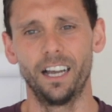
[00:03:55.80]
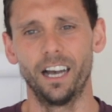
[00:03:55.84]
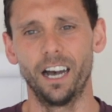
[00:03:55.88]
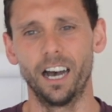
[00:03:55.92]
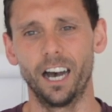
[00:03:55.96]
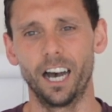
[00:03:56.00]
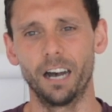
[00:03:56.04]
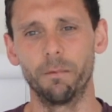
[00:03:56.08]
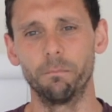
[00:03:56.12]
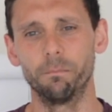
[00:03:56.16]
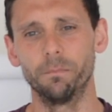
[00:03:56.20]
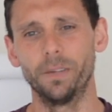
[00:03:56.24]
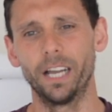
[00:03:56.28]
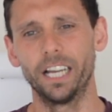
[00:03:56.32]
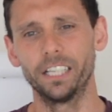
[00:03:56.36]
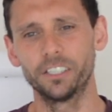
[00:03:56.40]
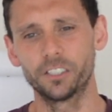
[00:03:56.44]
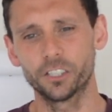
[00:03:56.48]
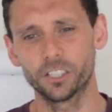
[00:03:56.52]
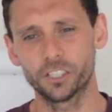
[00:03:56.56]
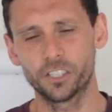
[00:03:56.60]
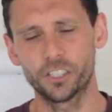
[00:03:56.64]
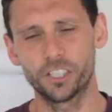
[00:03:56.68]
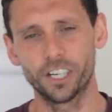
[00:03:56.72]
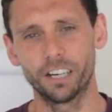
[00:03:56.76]
and
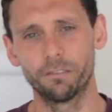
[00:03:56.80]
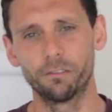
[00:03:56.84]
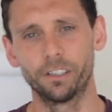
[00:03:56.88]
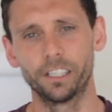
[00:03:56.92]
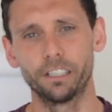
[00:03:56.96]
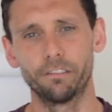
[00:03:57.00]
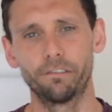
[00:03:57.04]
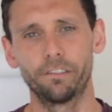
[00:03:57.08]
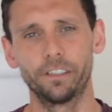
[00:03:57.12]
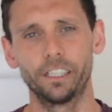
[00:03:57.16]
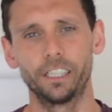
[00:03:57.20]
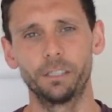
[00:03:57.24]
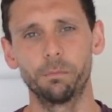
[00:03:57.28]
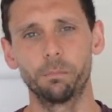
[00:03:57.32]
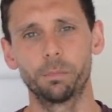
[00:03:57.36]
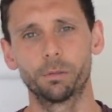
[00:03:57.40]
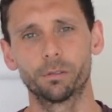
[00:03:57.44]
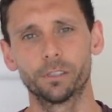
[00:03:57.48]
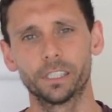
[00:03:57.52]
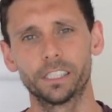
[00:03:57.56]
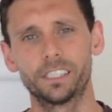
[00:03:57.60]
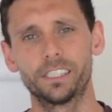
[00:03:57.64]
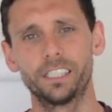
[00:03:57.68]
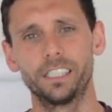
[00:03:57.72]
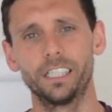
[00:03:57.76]
just generally feeling
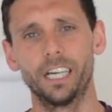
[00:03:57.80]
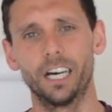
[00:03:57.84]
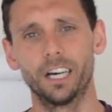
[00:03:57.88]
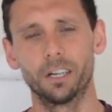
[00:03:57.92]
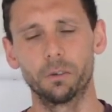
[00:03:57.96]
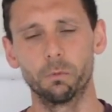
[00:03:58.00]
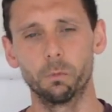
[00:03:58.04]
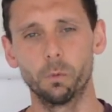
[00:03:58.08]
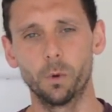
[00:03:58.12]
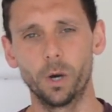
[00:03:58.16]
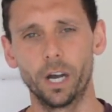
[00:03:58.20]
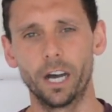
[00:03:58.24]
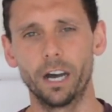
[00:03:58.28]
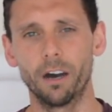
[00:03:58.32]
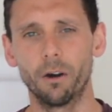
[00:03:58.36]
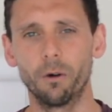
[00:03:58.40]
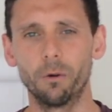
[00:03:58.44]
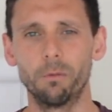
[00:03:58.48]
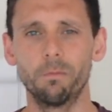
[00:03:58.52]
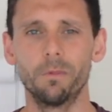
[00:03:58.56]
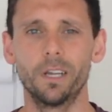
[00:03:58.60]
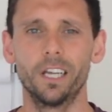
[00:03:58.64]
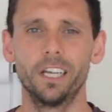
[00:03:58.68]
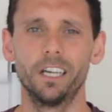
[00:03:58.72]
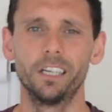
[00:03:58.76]
pretty
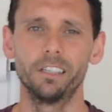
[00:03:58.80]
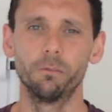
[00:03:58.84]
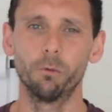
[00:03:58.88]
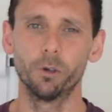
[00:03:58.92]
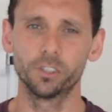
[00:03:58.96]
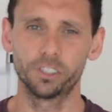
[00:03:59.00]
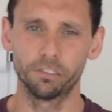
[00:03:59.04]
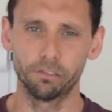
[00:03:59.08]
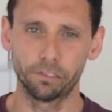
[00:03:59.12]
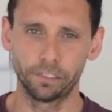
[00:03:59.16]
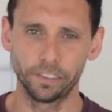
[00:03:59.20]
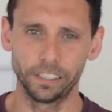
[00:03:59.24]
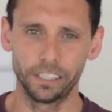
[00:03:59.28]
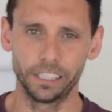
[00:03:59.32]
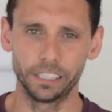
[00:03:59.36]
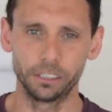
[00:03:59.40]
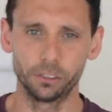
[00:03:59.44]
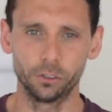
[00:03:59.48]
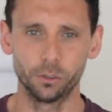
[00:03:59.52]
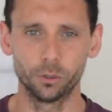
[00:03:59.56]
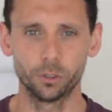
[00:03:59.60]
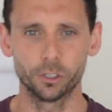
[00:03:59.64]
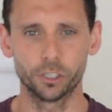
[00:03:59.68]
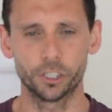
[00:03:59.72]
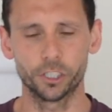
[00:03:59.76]
unwell. Wasn't
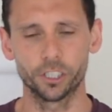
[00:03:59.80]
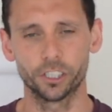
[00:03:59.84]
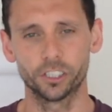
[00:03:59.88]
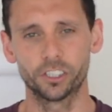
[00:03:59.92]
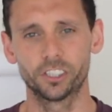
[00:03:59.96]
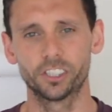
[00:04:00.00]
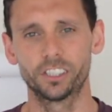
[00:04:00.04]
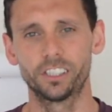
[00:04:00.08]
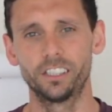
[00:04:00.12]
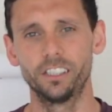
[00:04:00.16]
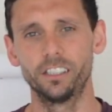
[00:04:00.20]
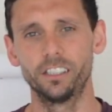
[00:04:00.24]
feeling nauseous,